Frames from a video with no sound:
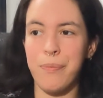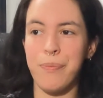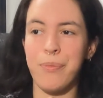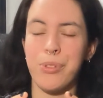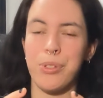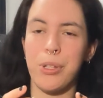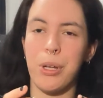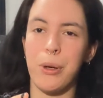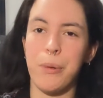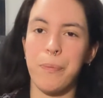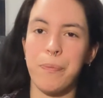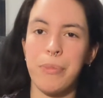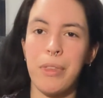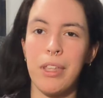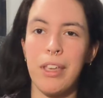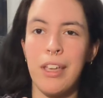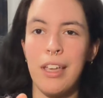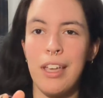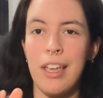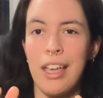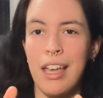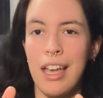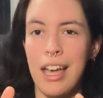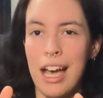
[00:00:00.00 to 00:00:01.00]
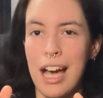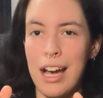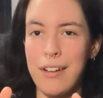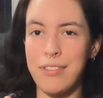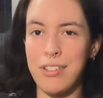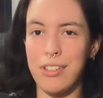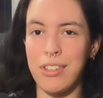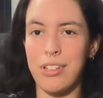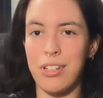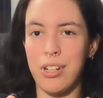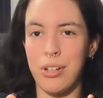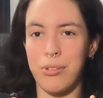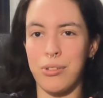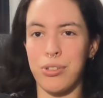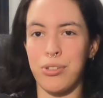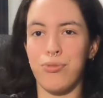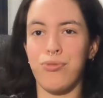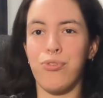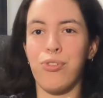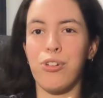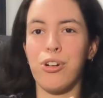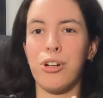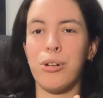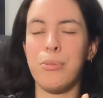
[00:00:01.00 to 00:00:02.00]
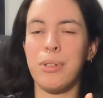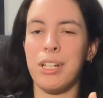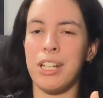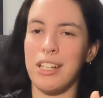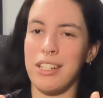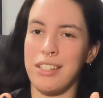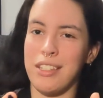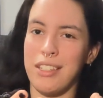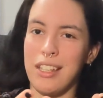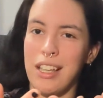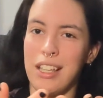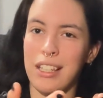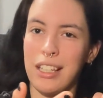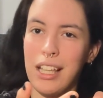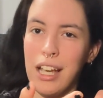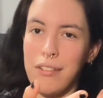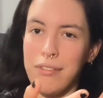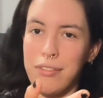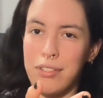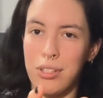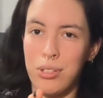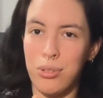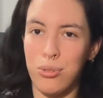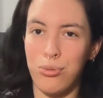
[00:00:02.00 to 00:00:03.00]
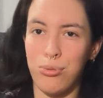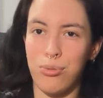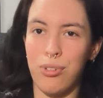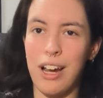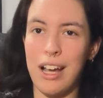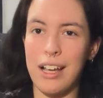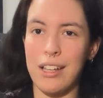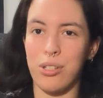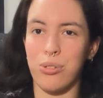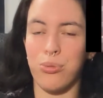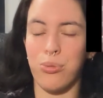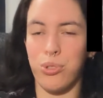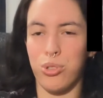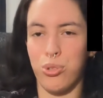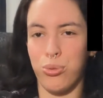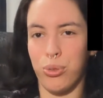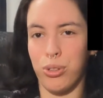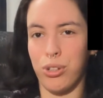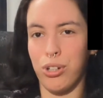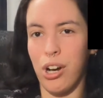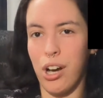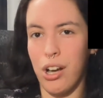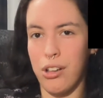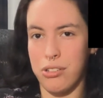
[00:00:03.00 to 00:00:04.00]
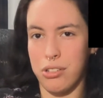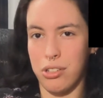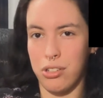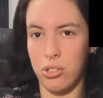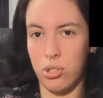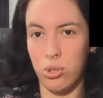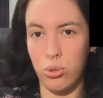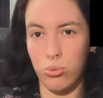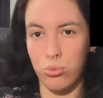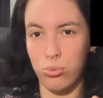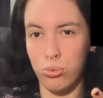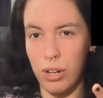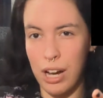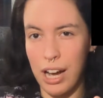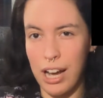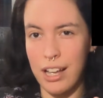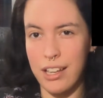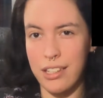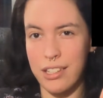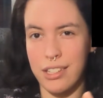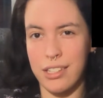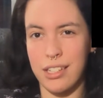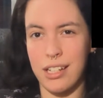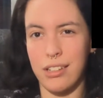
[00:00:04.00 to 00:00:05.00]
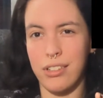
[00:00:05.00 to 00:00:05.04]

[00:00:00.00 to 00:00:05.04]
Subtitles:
So, after the dough is formed, it is then left to rest, which will cause it to rise.